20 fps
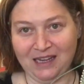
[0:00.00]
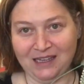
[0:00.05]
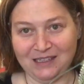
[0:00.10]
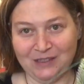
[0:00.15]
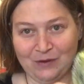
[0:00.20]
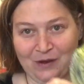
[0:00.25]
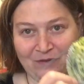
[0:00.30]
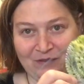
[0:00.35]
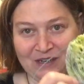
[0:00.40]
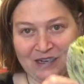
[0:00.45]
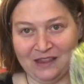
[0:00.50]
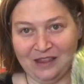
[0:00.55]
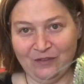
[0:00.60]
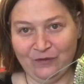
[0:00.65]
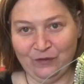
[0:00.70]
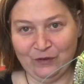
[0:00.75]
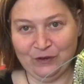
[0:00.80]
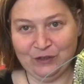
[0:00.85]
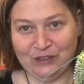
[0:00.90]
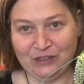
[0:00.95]
So I've done the
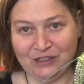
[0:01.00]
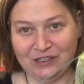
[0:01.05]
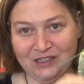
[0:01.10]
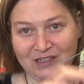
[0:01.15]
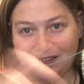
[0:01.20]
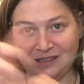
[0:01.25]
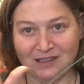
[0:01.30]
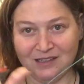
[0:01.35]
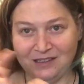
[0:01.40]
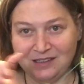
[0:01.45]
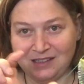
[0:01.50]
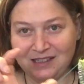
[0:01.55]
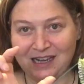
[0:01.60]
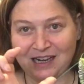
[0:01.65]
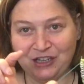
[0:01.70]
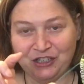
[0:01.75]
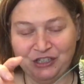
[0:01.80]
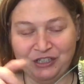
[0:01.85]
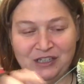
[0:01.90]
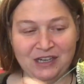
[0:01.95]
first
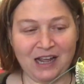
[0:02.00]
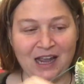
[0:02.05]
section.